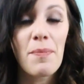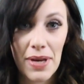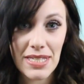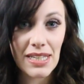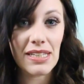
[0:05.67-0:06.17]

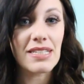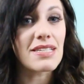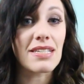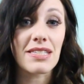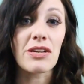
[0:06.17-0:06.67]
basically this
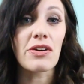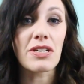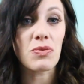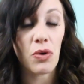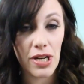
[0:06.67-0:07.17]
is a
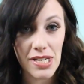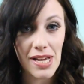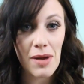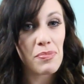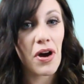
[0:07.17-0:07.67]
series where I
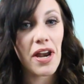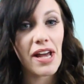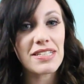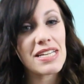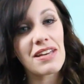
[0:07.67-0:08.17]
take a
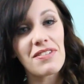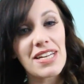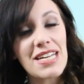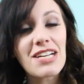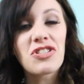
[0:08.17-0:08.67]
product, give it
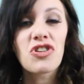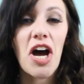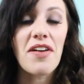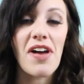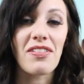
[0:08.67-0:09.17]
a test
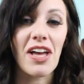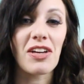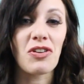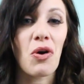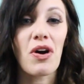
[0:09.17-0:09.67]
drive, and
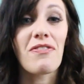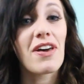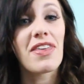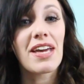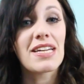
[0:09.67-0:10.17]
let you know if
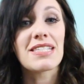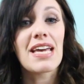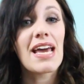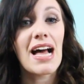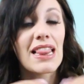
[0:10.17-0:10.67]
I think it is
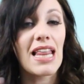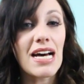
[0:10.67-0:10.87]
a